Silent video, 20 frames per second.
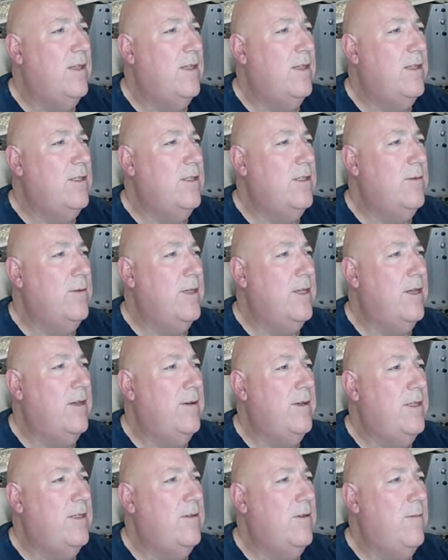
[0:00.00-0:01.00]
So we can go
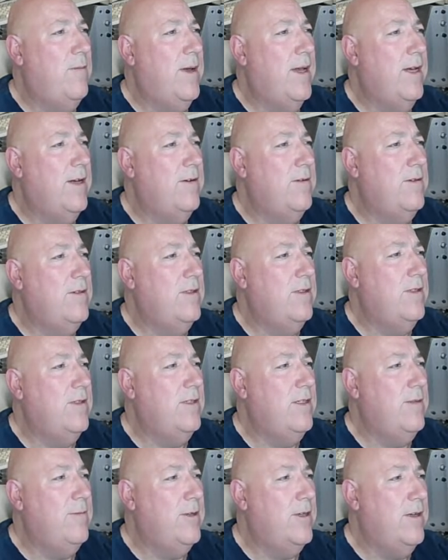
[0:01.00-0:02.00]
into about.
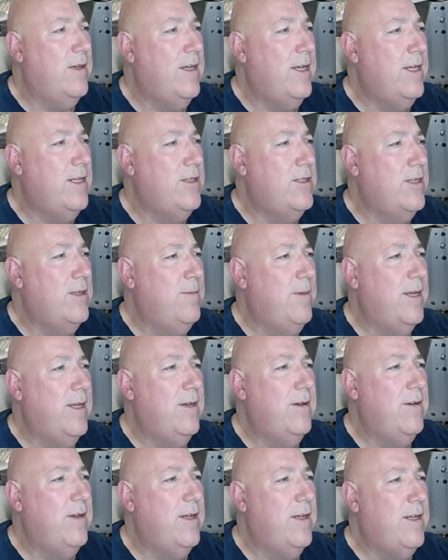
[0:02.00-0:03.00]
Yeah, we've got engine,
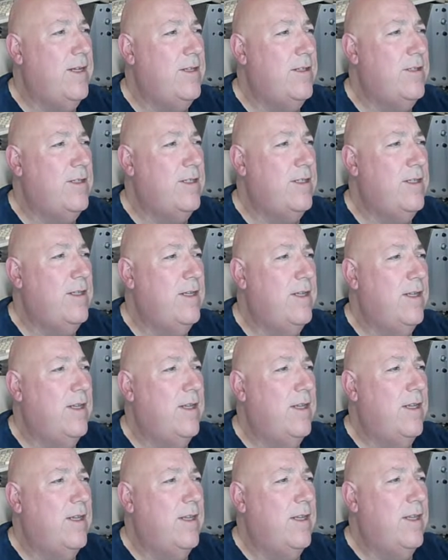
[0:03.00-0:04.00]
about, engine,
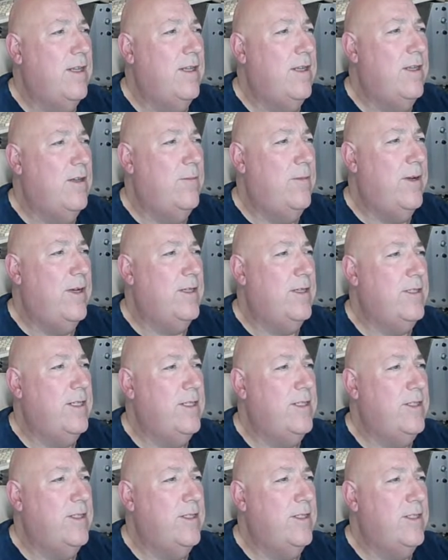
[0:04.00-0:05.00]
UPAS,
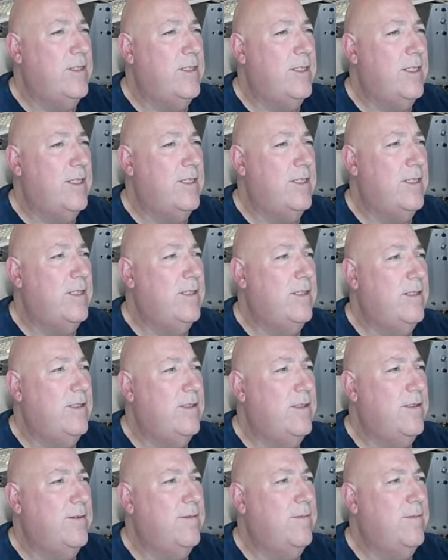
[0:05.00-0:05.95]
engine and settings.